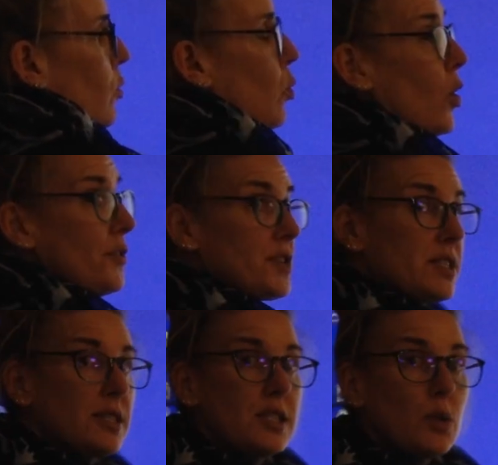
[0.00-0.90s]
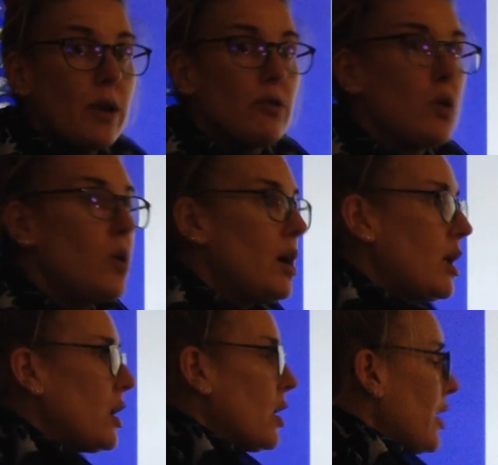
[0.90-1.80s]
What does the squirrel
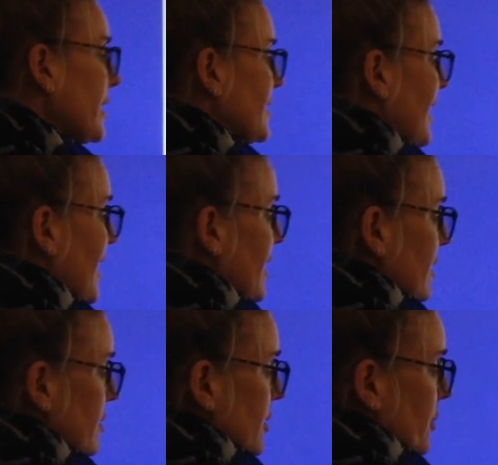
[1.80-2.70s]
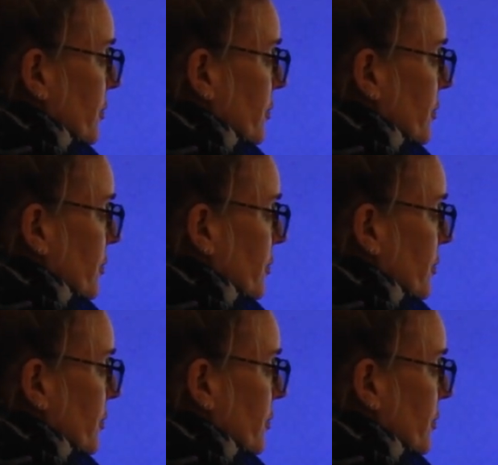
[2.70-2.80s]
like to eat?